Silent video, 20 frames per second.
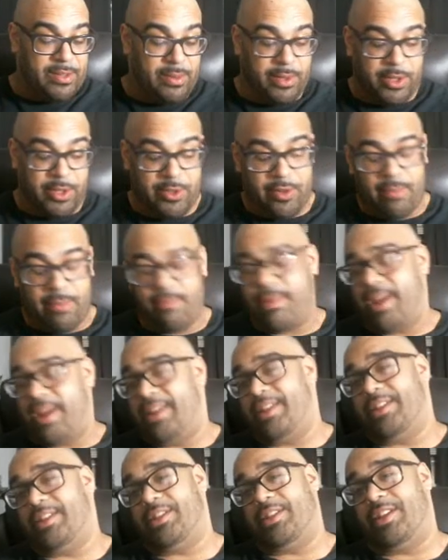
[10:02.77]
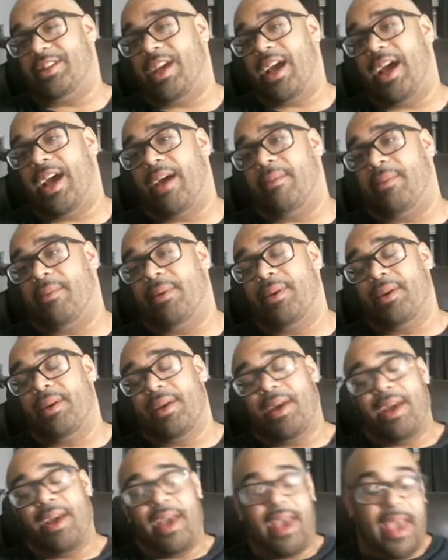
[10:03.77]
a tremendous job
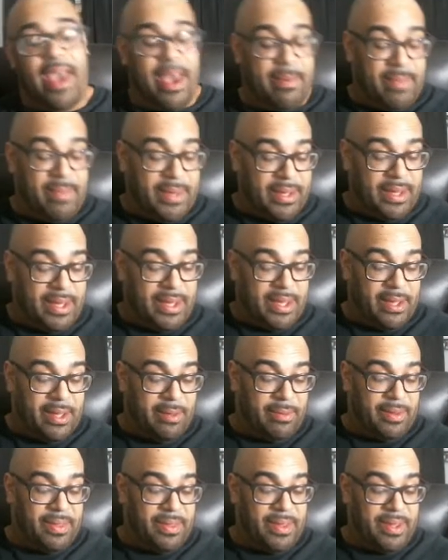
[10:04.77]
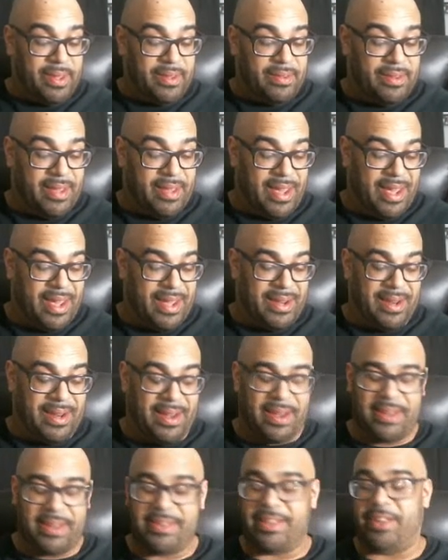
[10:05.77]
at being a heel with this. And
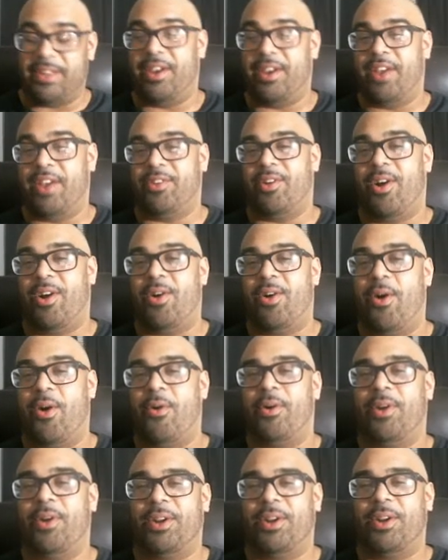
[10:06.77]
he said, you guys are all going on a